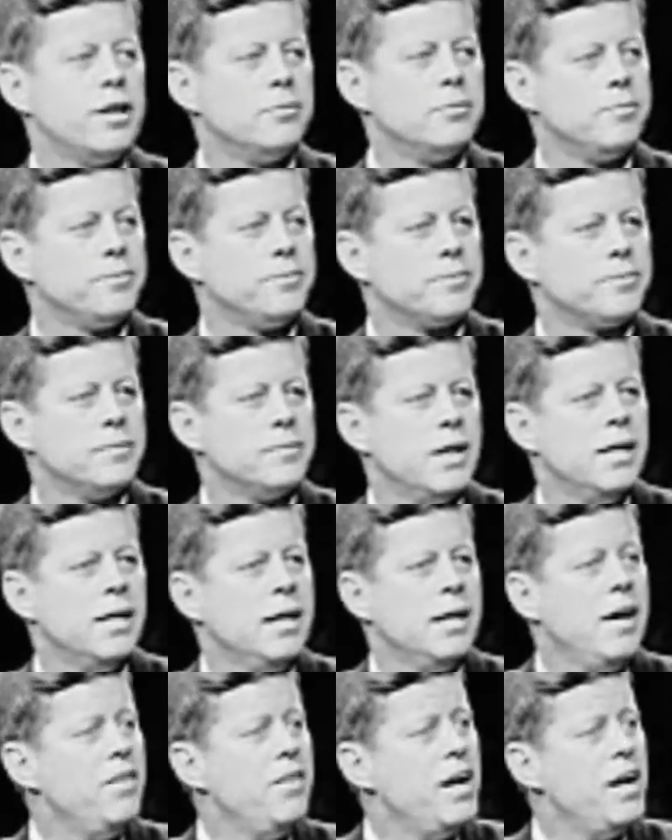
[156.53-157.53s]
it,
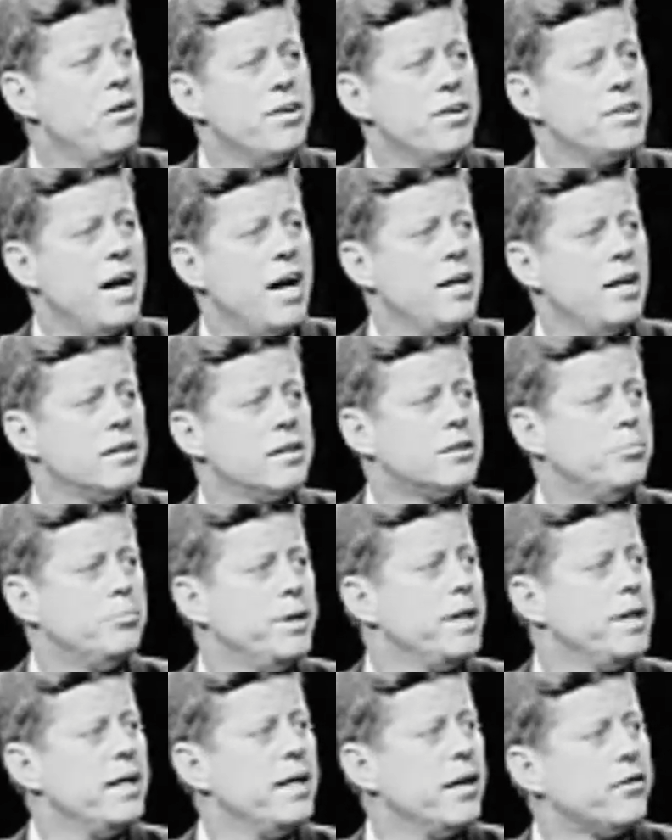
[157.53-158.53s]
and they're entitled to
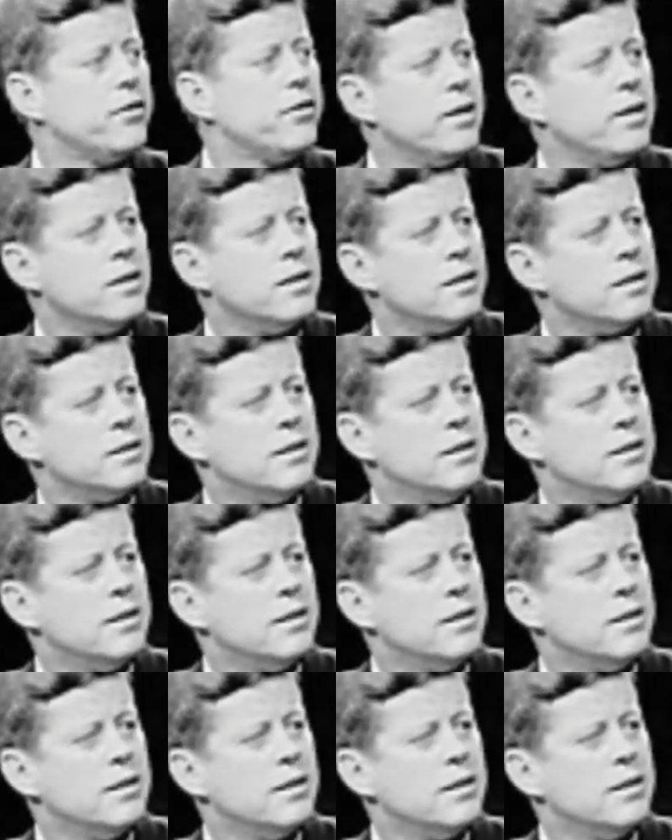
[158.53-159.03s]
be against it.